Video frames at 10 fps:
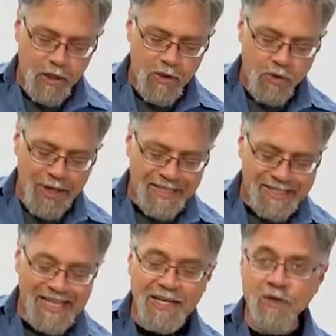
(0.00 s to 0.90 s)
You can
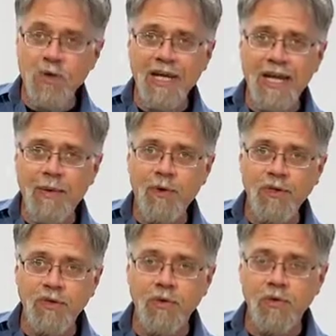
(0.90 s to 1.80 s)
set your camera
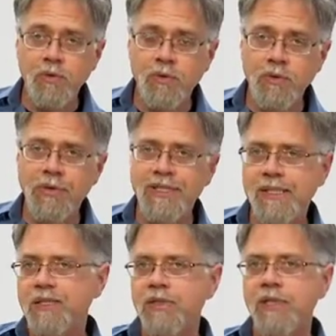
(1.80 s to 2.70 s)
to do its
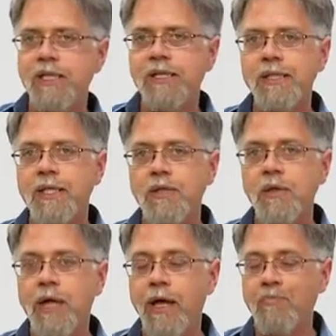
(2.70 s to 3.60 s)
sensor cleaning
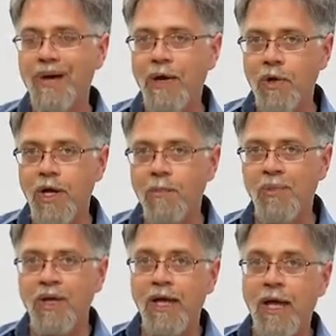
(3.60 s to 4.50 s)
cycle at power
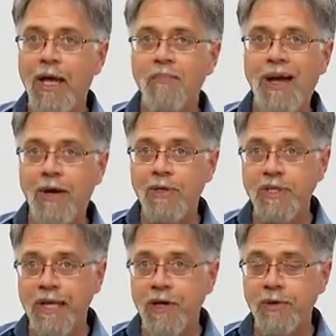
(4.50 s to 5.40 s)
up and power
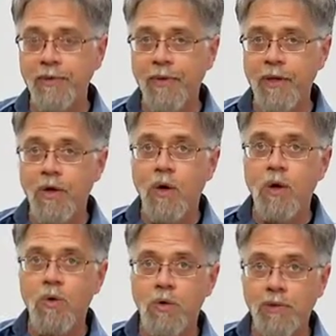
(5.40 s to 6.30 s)
down,
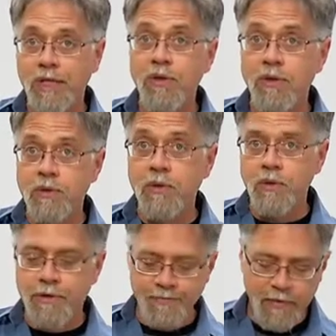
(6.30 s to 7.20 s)
or either
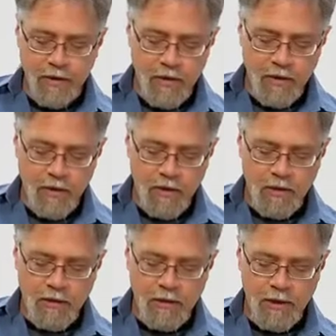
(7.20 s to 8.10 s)
or
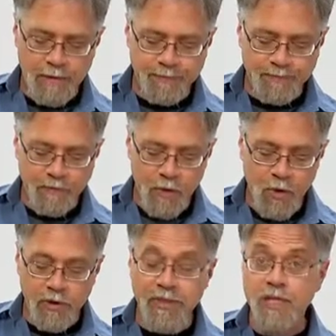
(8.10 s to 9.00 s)

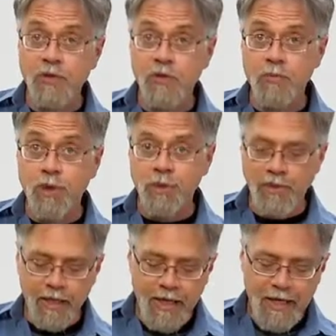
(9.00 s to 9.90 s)
you can set it to do
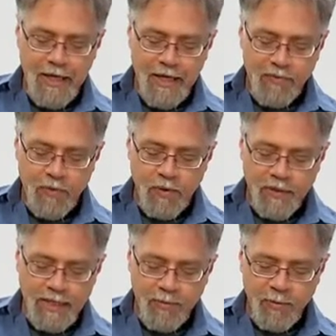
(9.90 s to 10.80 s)
both. If you are
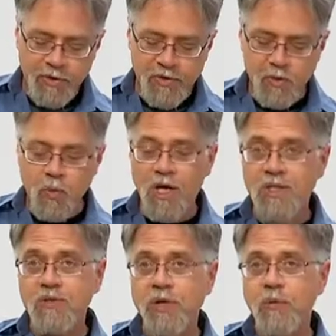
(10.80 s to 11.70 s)
the type of person who
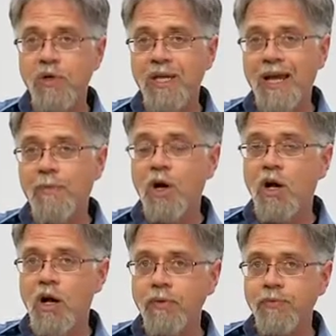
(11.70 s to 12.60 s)
walks around with your camera
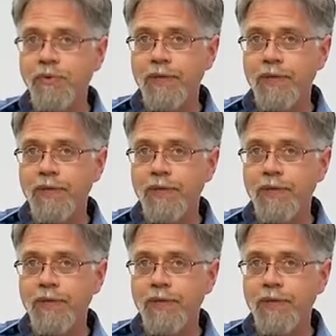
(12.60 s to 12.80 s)
off